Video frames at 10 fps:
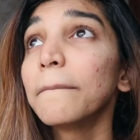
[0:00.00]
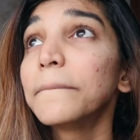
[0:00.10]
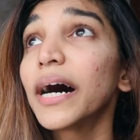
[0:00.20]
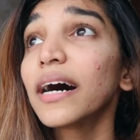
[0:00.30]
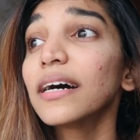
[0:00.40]

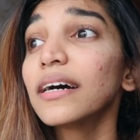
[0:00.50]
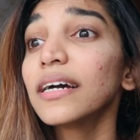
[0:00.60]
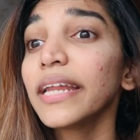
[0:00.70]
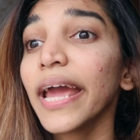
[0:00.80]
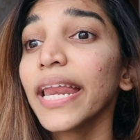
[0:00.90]

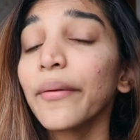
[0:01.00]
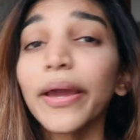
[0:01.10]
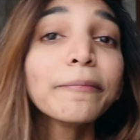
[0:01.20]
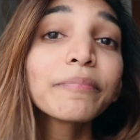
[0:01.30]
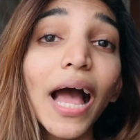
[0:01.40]
But
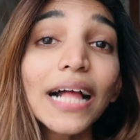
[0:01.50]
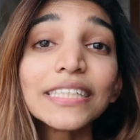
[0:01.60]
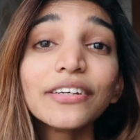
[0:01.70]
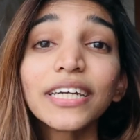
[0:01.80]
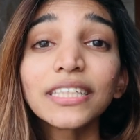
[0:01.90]
anyway, I'll
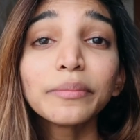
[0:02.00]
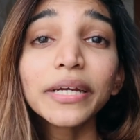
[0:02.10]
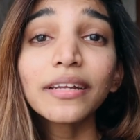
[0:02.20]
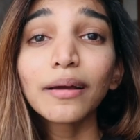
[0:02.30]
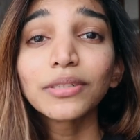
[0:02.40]
see you guys in a bit.